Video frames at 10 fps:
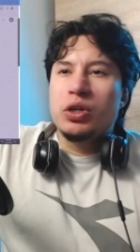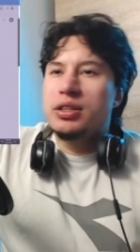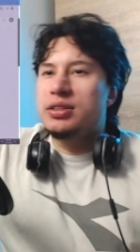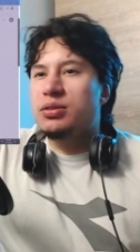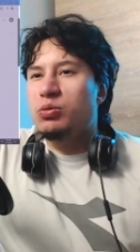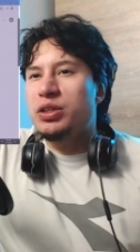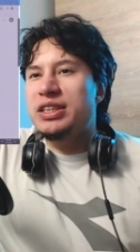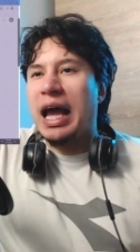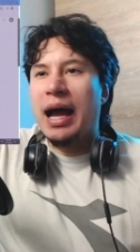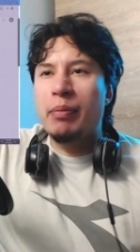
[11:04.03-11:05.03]
is what is
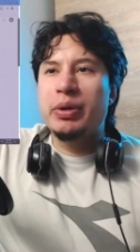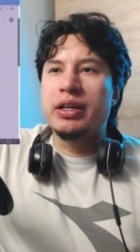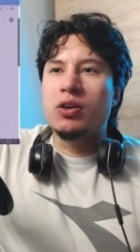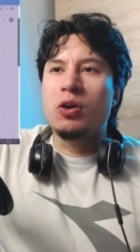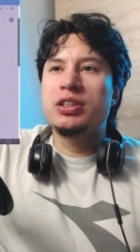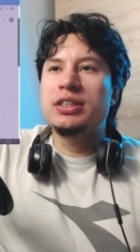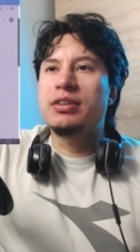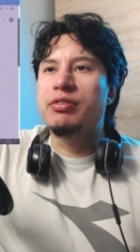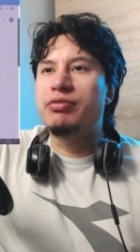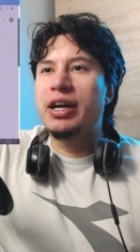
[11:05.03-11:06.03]
happening all these
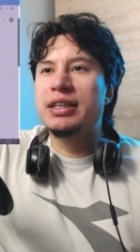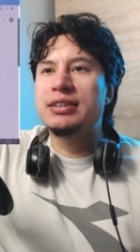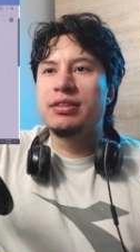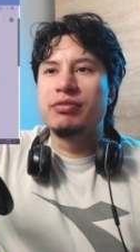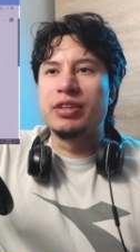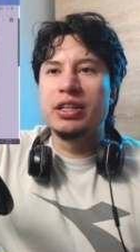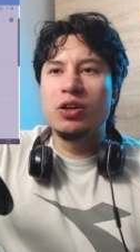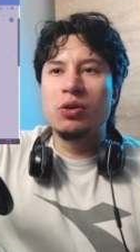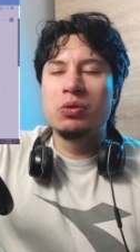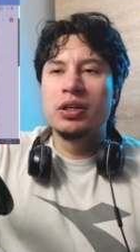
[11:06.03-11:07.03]
effects the
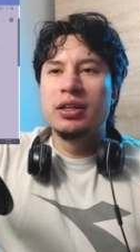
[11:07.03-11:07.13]
video